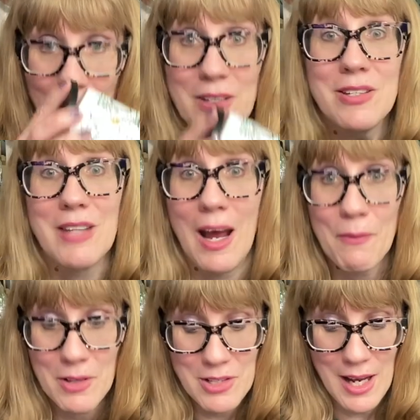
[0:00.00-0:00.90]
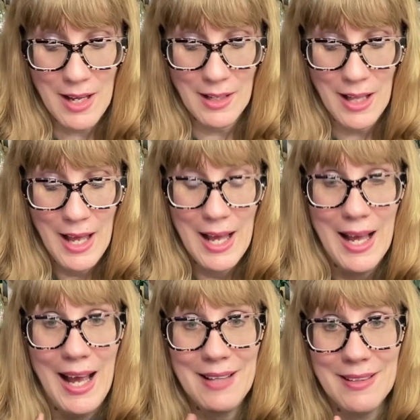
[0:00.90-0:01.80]
a shower gel.
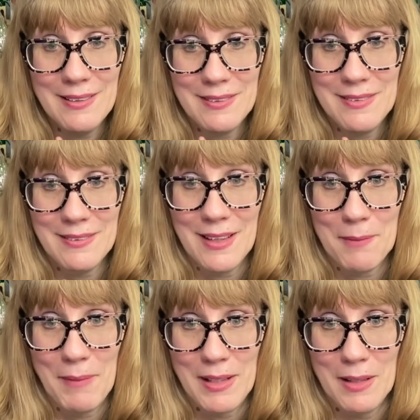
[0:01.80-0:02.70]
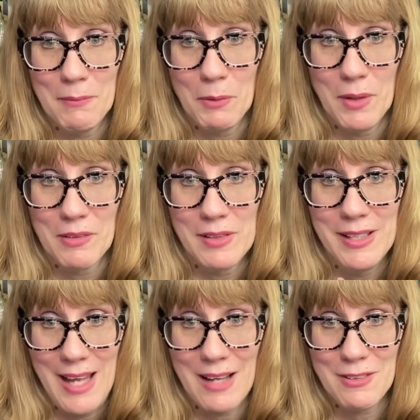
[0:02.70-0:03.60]
I think this is like my #1
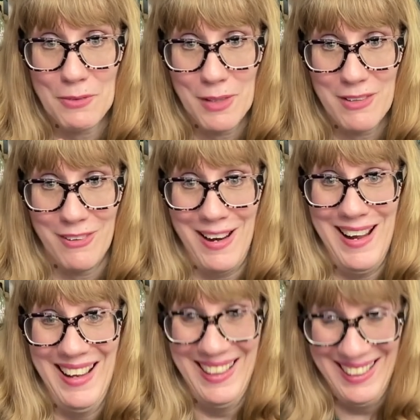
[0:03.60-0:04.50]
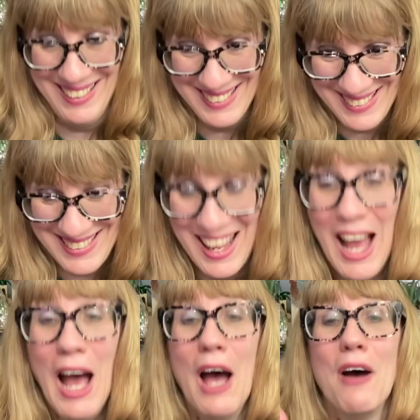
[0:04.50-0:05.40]
next request
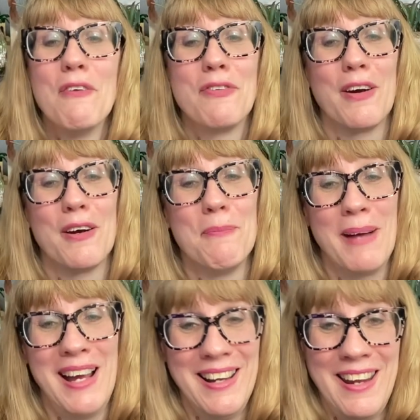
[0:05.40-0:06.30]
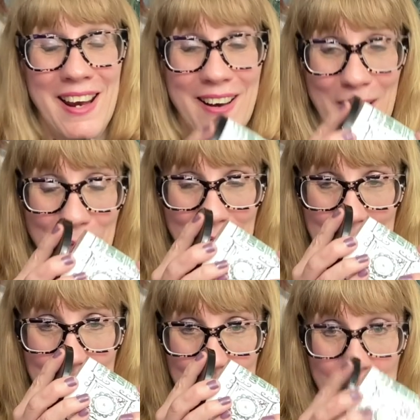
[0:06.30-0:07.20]
for a body care. I'm
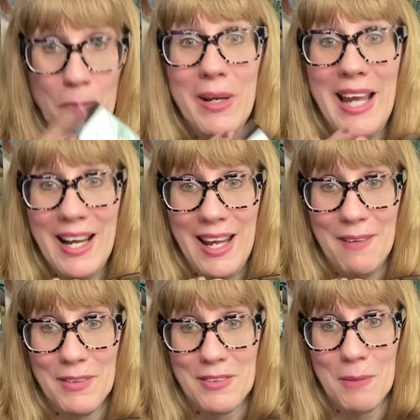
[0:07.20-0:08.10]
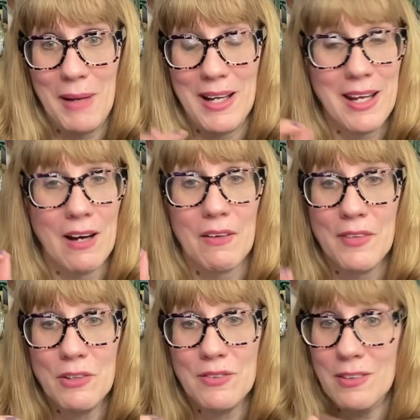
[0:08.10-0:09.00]
like, we got to have this in a body care.
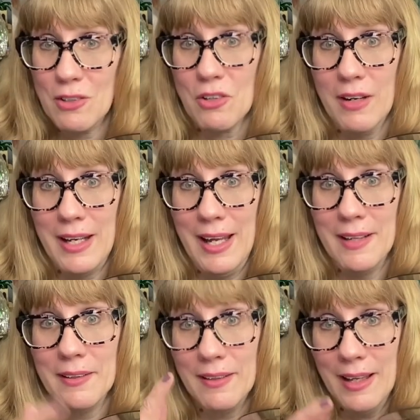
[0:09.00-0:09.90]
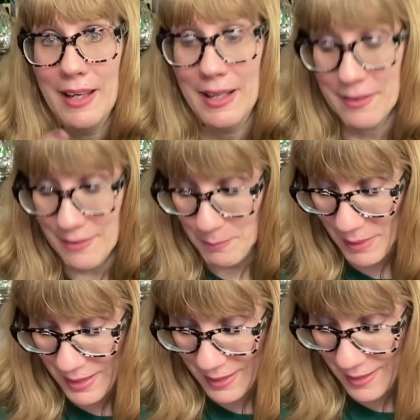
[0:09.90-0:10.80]
This is a great candle and a great
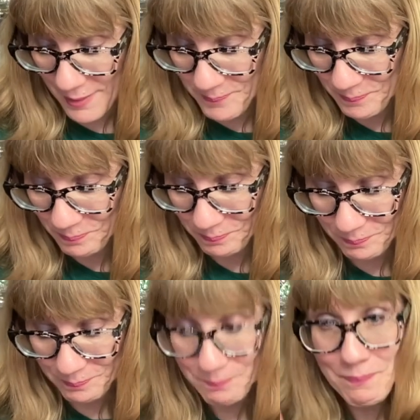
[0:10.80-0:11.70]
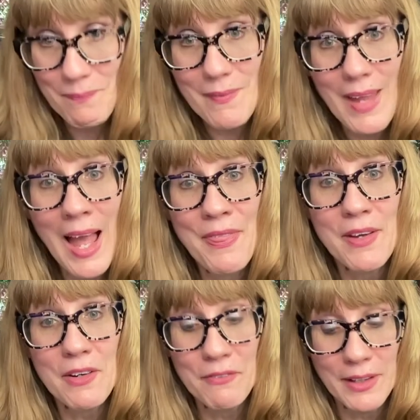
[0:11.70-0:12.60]
body care. I
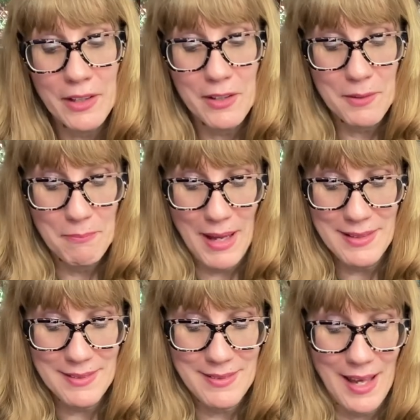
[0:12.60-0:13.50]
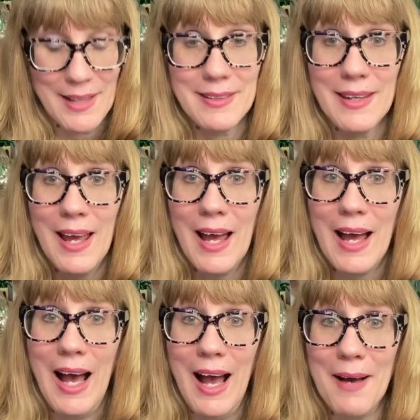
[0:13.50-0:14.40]
think a really good men's scent.
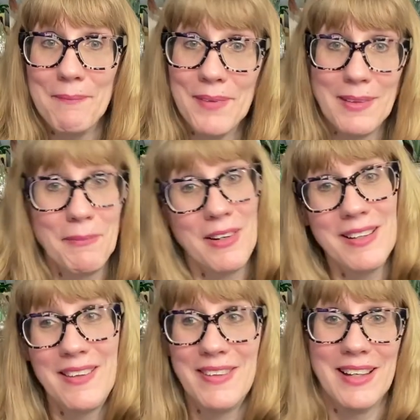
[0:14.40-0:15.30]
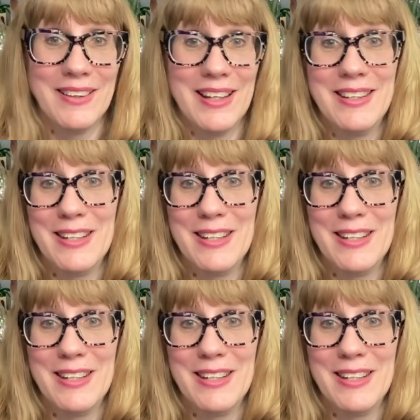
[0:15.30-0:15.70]
So I'm trying to think like